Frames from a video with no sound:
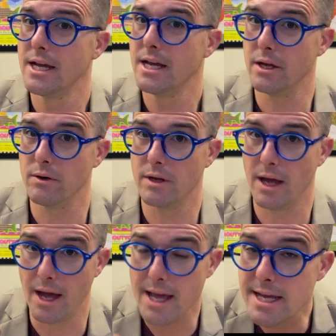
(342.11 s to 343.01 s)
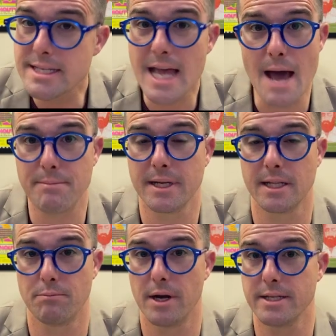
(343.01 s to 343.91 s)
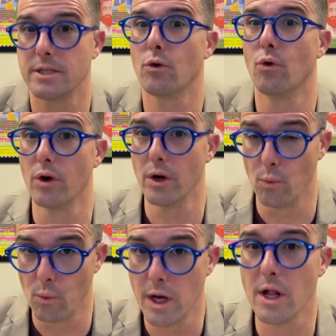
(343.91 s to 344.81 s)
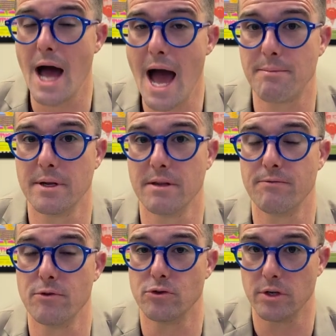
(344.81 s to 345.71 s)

it is happening in the present, or it will happen in the future.